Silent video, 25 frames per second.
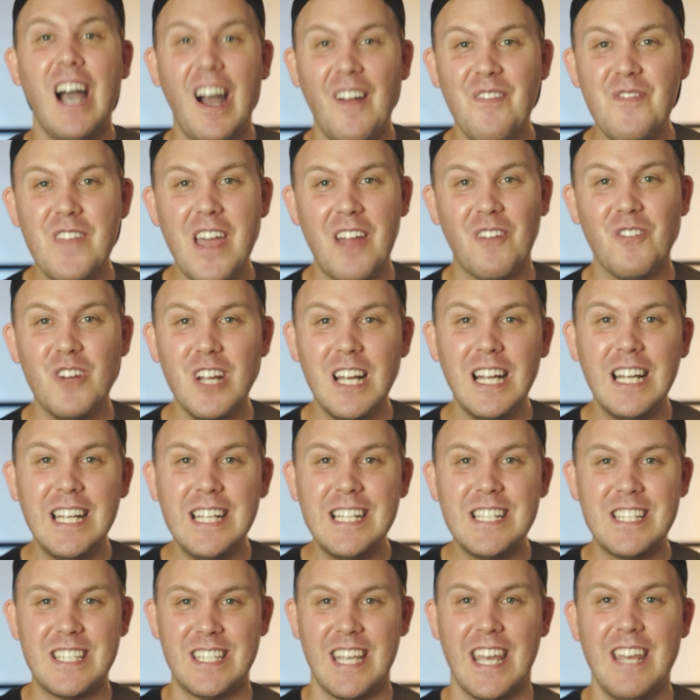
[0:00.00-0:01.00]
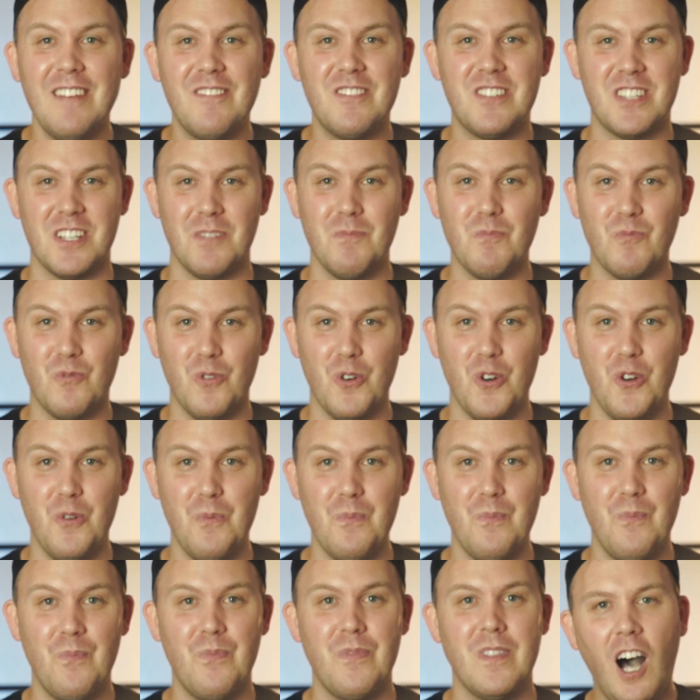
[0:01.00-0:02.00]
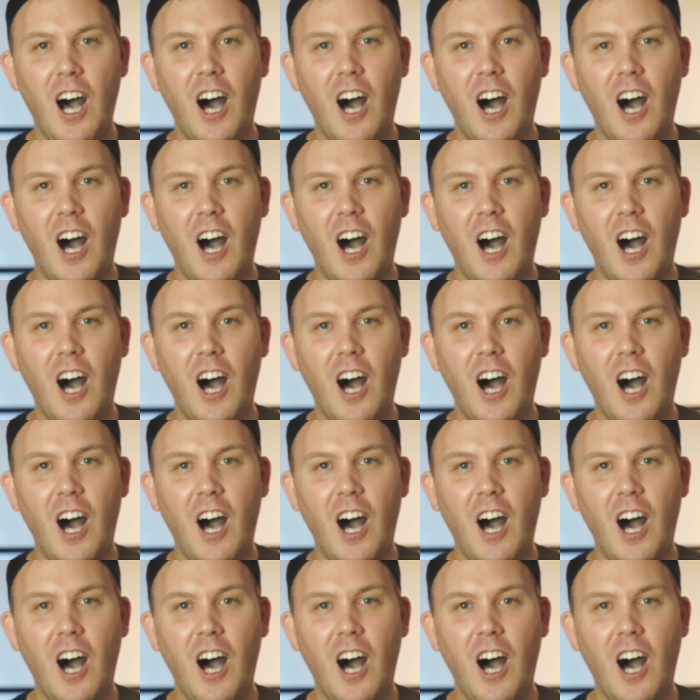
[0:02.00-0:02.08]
and that really saves some room.